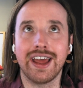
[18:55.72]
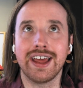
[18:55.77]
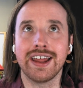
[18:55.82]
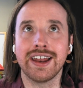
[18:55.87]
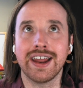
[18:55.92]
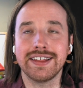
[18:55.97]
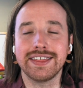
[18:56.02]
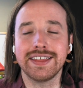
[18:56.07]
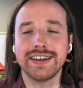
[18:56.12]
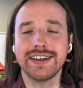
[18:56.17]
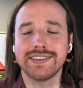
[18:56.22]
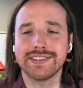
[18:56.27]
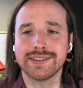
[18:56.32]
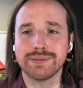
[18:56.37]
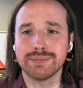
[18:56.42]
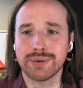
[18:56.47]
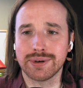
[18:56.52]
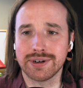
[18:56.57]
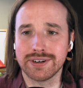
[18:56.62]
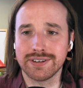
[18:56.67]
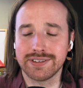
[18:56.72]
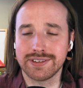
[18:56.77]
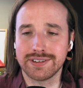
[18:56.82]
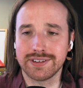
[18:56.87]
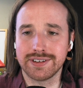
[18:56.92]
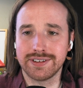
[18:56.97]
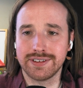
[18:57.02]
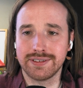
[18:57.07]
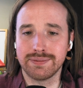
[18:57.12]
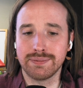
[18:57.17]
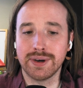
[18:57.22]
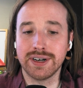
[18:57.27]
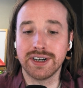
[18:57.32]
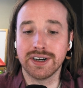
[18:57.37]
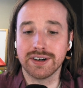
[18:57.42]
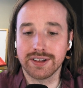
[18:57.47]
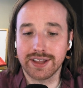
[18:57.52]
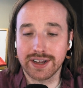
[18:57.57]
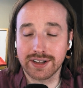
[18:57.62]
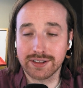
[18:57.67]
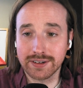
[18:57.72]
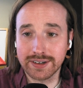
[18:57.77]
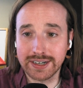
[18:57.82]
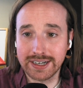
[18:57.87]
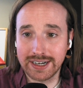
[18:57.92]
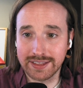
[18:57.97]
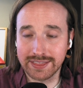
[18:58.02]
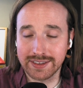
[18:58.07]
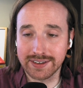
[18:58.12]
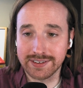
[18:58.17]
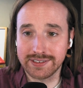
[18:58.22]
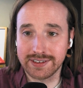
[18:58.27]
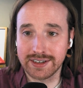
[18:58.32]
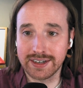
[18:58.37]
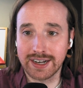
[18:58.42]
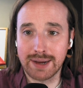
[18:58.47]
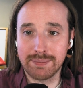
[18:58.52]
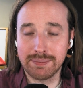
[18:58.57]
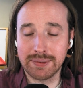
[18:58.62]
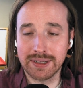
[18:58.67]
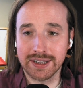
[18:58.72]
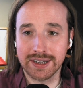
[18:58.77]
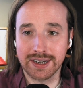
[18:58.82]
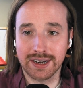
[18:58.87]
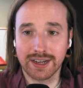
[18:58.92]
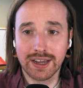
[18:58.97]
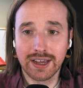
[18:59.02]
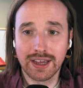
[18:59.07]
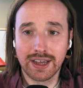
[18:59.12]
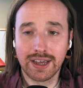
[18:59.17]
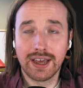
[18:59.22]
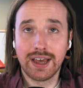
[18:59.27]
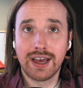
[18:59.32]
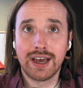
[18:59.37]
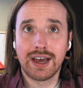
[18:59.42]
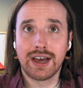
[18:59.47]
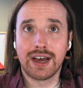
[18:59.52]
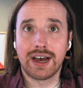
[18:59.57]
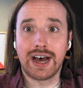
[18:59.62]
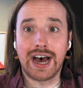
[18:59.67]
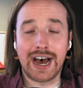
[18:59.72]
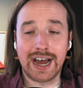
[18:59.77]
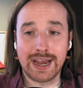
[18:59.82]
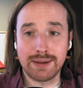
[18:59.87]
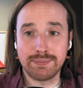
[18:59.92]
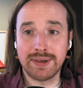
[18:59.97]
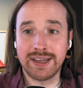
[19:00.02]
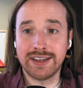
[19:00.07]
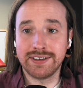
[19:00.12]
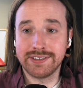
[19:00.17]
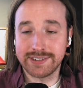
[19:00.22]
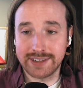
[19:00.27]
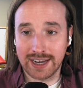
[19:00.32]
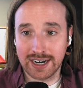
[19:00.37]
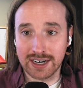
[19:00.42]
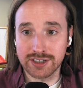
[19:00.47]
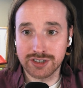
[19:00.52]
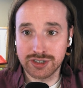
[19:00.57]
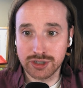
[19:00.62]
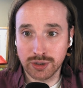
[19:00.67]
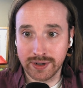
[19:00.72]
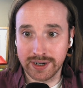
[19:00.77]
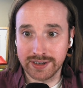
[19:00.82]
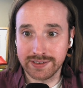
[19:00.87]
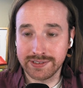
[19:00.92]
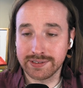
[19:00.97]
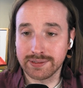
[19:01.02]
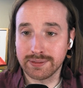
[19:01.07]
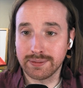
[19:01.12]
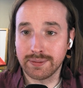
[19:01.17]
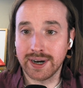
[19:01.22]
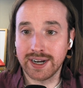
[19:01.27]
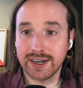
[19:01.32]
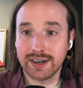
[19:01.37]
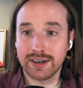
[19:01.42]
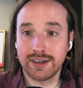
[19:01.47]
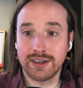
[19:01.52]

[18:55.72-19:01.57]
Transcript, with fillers: And I think it's important when you're like looking at this to not be like, I'm his second choice, right?